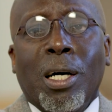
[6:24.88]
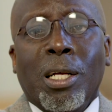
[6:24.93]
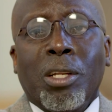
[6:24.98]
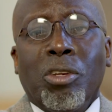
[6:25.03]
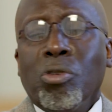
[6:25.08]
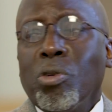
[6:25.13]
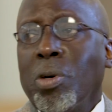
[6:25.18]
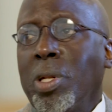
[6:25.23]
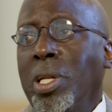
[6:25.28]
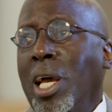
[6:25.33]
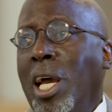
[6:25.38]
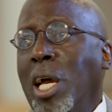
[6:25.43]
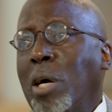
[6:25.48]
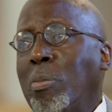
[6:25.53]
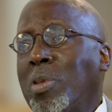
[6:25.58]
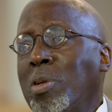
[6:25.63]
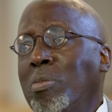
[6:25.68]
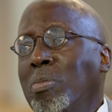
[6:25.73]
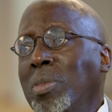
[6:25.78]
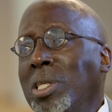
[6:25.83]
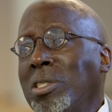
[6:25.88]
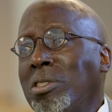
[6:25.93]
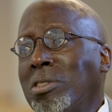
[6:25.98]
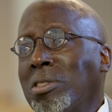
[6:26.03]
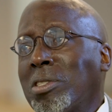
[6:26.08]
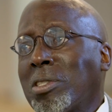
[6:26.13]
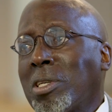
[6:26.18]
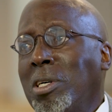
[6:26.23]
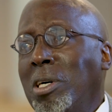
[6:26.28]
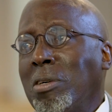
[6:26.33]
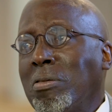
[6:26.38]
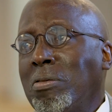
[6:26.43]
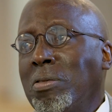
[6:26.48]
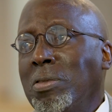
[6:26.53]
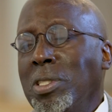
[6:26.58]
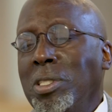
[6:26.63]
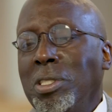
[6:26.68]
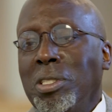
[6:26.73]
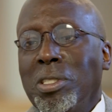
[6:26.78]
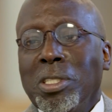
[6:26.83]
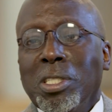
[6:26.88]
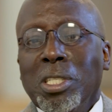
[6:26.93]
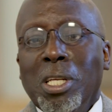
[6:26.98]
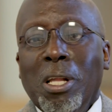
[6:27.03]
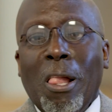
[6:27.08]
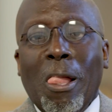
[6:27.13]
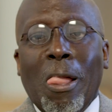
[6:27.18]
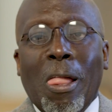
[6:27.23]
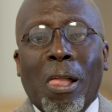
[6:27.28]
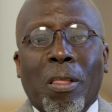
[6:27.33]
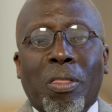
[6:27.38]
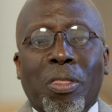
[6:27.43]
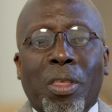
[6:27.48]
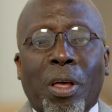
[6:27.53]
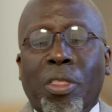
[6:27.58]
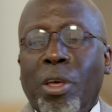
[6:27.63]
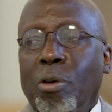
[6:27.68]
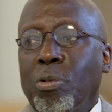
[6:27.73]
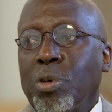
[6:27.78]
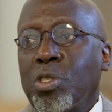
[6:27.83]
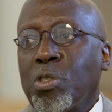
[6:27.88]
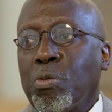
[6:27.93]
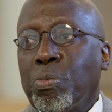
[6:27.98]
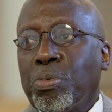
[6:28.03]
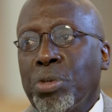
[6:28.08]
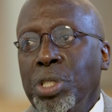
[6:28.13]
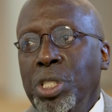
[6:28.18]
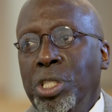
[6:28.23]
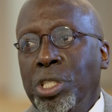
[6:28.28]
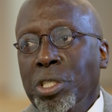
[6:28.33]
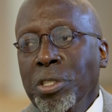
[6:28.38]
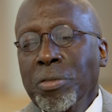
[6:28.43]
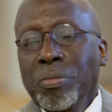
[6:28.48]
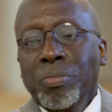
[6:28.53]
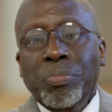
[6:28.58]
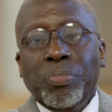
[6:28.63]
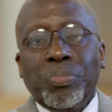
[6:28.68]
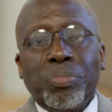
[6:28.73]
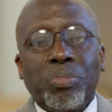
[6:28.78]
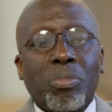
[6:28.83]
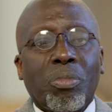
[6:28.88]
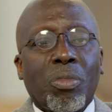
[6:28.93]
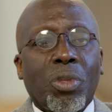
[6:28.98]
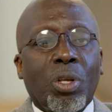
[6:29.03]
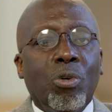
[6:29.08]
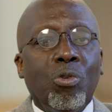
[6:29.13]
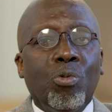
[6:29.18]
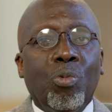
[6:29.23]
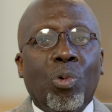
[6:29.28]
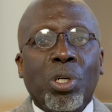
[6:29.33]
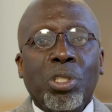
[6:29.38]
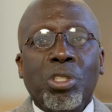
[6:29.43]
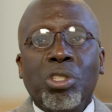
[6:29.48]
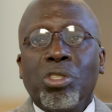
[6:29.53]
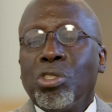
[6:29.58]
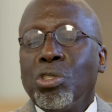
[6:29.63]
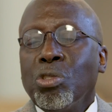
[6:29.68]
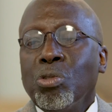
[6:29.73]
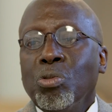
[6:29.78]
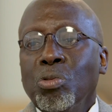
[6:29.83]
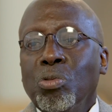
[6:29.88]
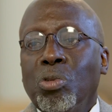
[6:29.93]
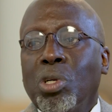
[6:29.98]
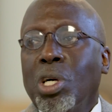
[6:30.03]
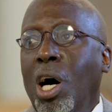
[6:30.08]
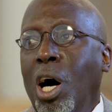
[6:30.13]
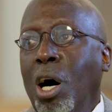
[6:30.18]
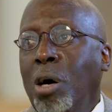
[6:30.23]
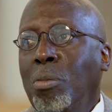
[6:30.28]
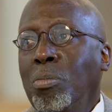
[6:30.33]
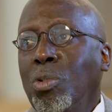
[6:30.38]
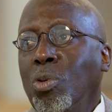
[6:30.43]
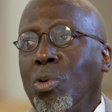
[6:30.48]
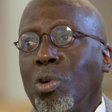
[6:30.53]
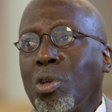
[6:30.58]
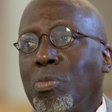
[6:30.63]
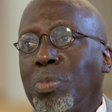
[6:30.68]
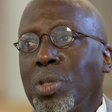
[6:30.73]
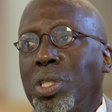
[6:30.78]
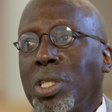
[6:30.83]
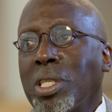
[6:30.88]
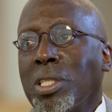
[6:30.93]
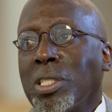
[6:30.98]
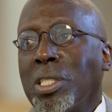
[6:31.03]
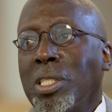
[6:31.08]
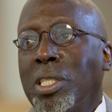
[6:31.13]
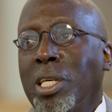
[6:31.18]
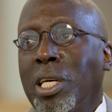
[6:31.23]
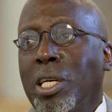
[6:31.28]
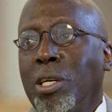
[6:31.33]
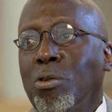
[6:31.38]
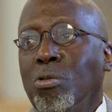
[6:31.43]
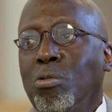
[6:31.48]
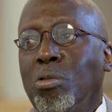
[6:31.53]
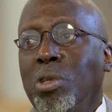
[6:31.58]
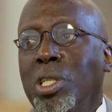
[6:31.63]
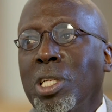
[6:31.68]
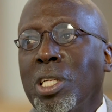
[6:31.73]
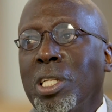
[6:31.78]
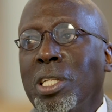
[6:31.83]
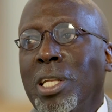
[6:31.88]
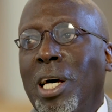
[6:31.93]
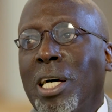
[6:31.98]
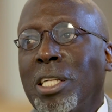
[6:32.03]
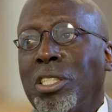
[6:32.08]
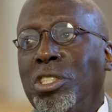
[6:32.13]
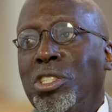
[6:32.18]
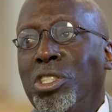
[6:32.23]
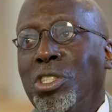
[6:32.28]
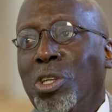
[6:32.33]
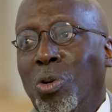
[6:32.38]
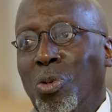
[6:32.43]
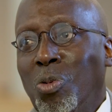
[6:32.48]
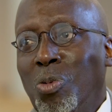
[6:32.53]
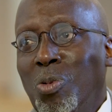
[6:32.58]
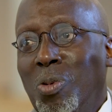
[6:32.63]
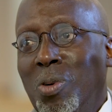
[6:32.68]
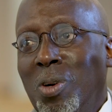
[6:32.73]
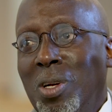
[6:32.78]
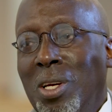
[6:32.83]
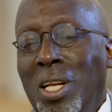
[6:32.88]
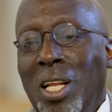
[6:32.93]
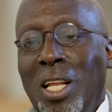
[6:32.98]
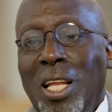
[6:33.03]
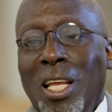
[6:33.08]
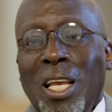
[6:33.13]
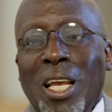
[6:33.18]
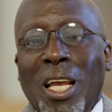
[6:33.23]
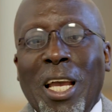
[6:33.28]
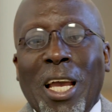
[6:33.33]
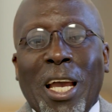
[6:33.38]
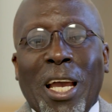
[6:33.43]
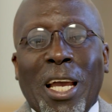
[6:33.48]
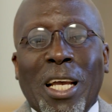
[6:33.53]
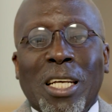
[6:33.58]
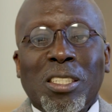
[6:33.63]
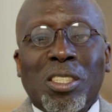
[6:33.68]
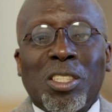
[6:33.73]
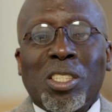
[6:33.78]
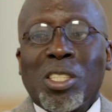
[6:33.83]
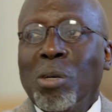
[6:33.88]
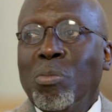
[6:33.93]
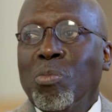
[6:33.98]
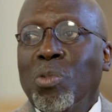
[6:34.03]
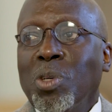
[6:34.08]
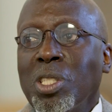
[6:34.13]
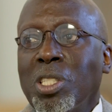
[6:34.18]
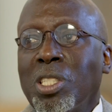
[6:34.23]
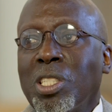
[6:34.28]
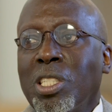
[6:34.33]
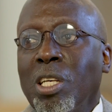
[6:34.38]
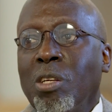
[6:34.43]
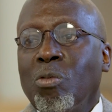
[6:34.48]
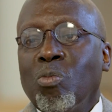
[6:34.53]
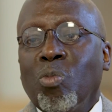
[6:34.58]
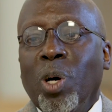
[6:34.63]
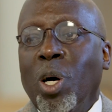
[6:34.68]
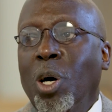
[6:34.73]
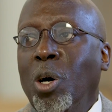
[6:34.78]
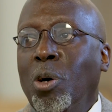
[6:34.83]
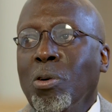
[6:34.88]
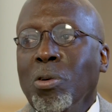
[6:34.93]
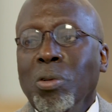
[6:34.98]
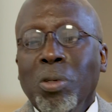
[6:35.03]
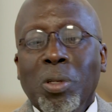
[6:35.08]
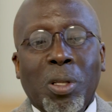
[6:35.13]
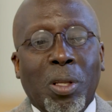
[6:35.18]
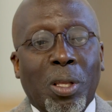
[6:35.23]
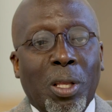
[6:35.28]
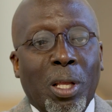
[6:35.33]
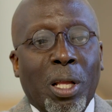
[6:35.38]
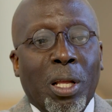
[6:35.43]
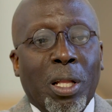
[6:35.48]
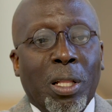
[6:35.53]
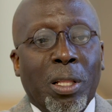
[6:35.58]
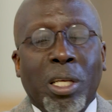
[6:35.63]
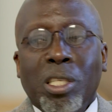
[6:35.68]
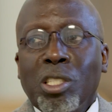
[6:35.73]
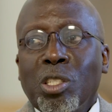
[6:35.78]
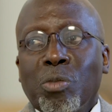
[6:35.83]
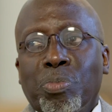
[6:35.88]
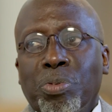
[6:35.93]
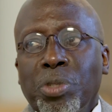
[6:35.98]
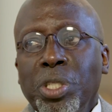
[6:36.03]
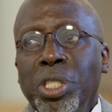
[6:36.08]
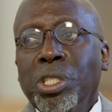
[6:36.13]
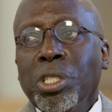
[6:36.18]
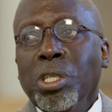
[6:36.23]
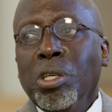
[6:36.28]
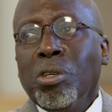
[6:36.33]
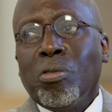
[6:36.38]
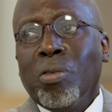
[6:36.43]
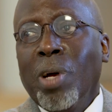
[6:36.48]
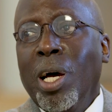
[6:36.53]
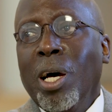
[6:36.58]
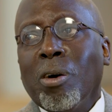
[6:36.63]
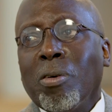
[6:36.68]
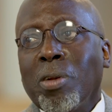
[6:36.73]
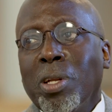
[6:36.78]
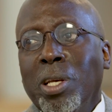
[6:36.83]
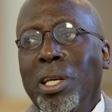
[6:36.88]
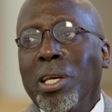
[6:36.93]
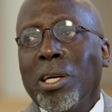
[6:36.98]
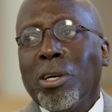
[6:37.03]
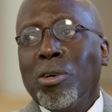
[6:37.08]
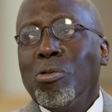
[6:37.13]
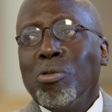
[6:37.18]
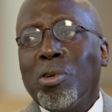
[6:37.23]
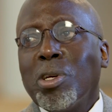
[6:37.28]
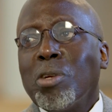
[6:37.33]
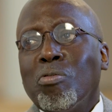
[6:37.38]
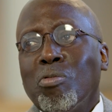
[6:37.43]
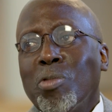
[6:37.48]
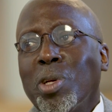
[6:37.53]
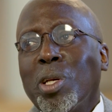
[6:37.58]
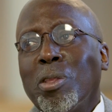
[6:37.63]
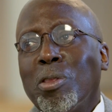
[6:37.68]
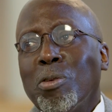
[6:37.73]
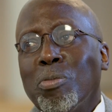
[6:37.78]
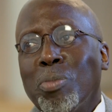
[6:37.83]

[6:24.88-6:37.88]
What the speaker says: during the Hampton Ministers Conference, that there was a preacher who was to come on a particular day who did not show. And someone said, well, there's a preacher around here who can ring the